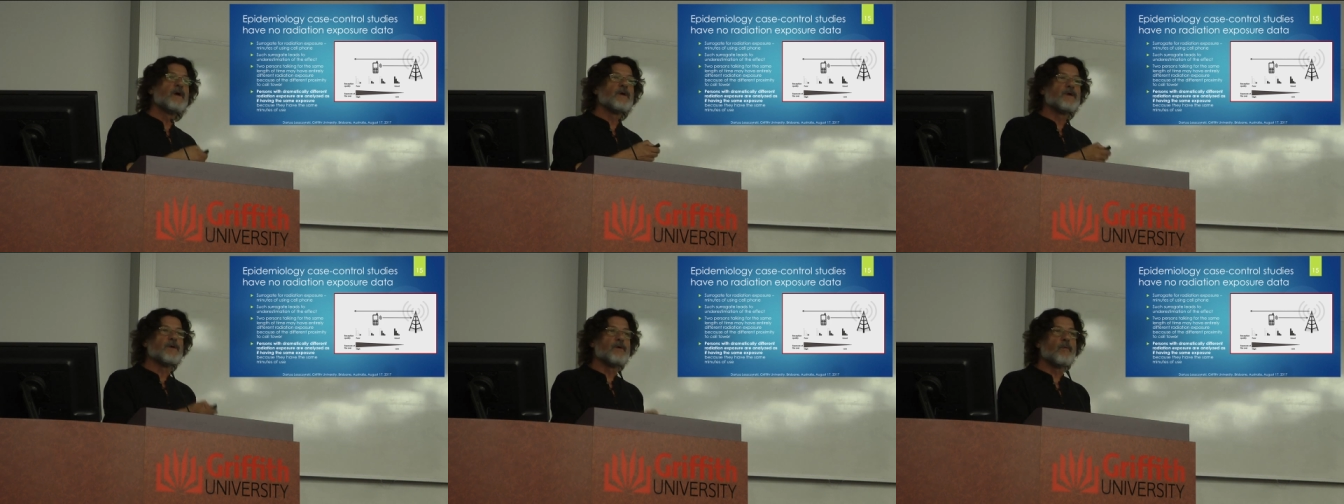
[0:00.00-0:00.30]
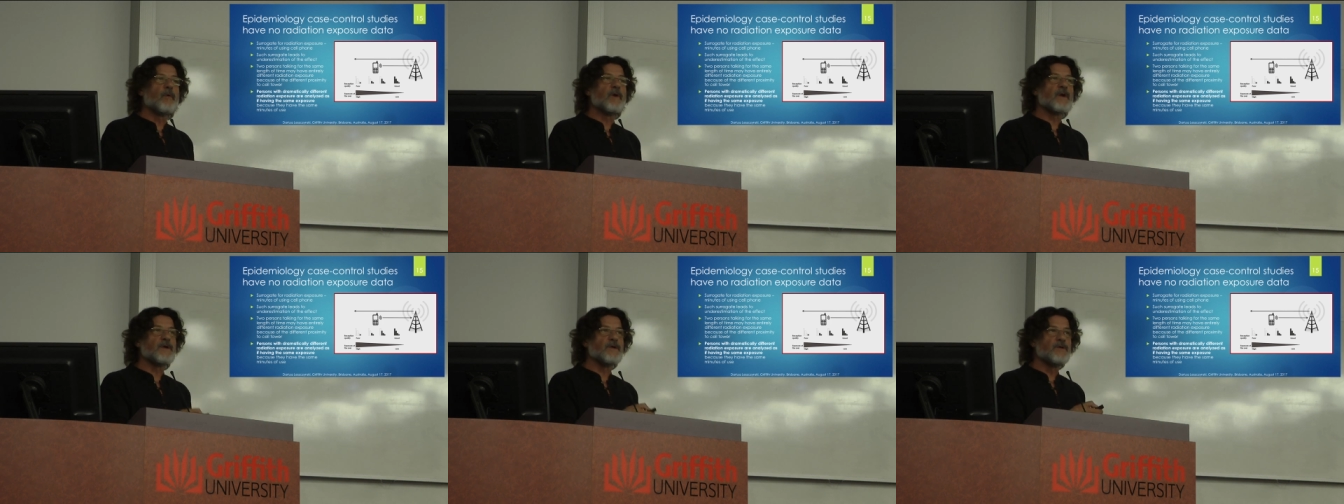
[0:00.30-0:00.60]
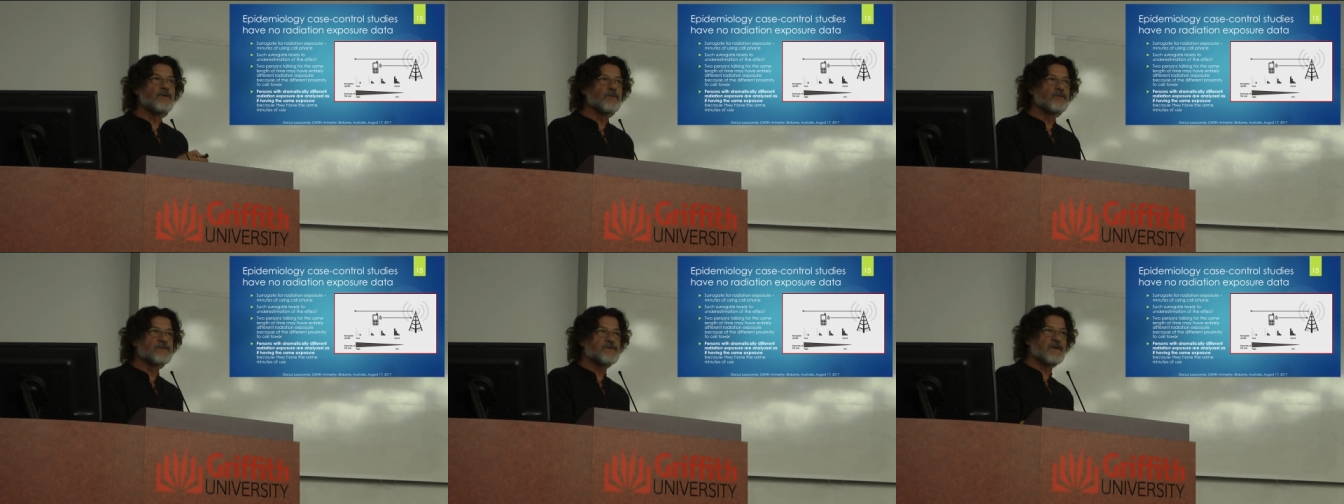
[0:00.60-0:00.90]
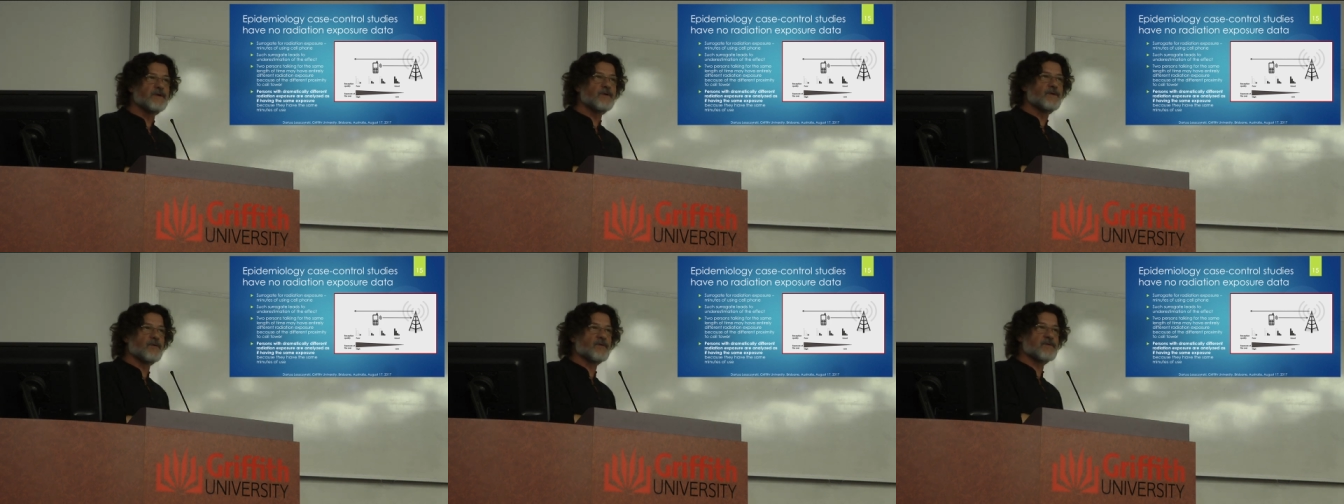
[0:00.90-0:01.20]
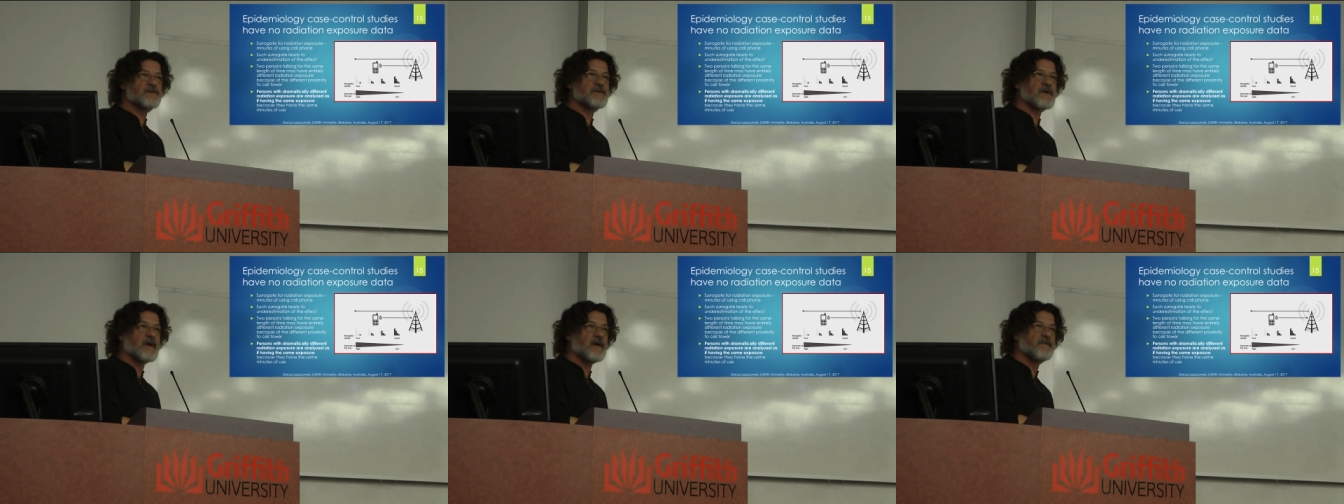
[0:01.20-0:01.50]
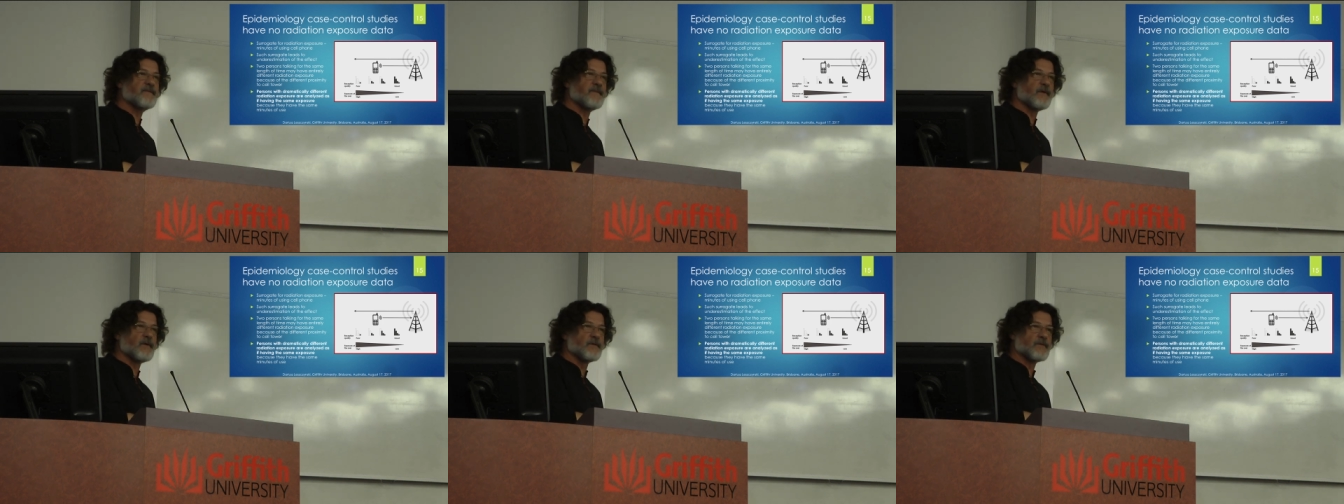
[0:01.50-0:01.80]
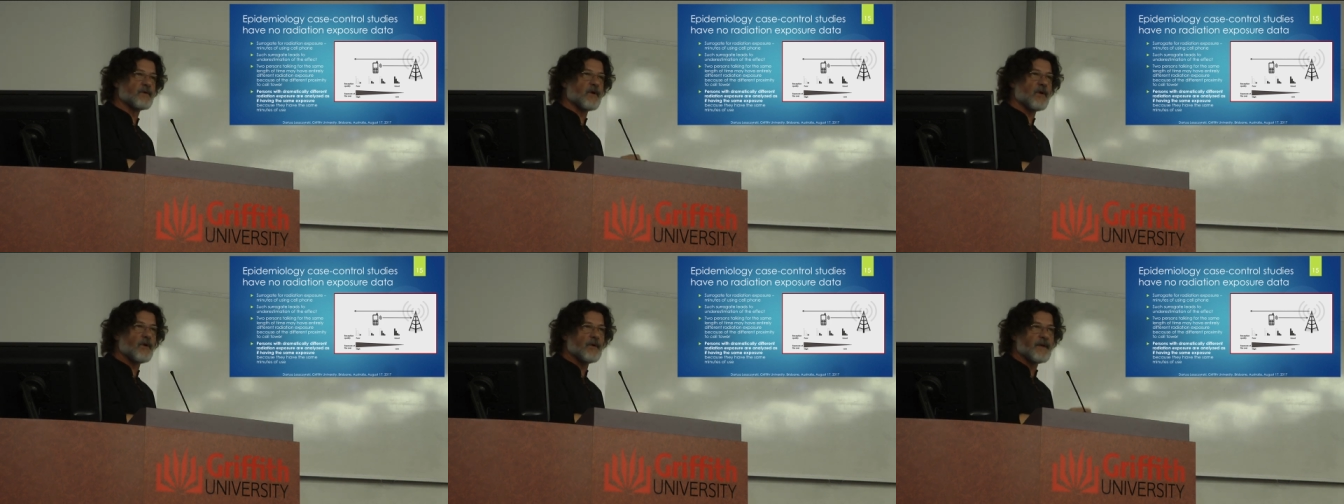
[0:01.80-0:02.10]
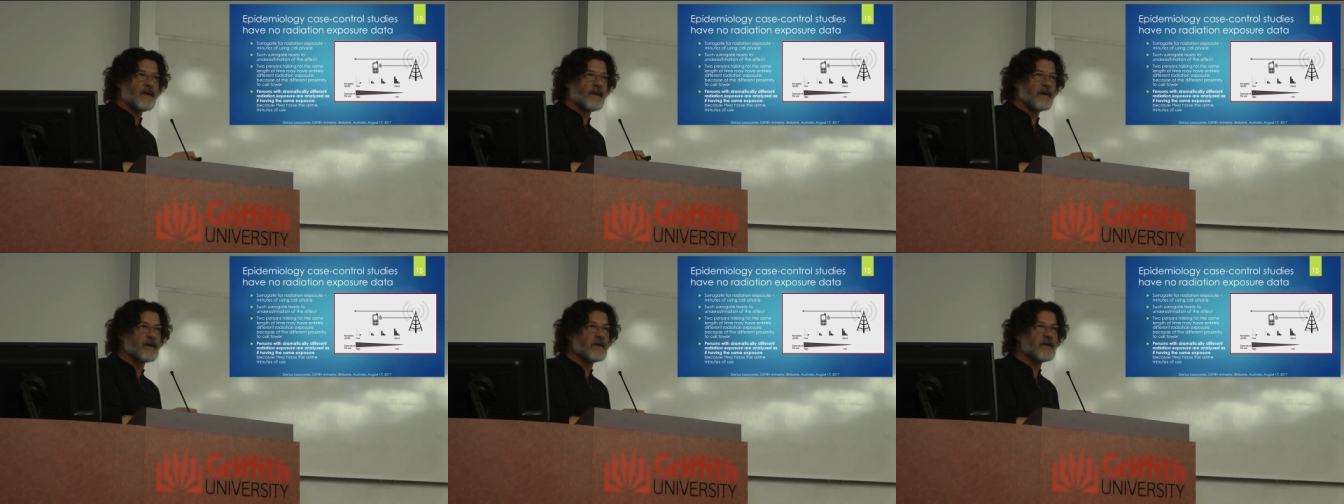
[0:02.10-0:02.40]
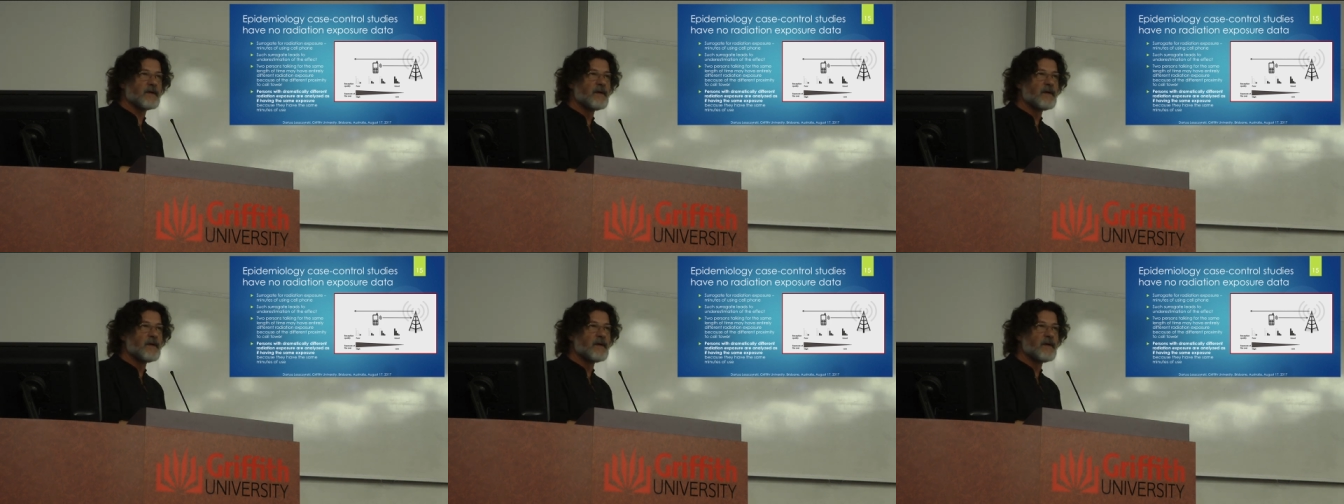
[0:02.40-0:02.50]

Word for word: you were using your cell phone calling.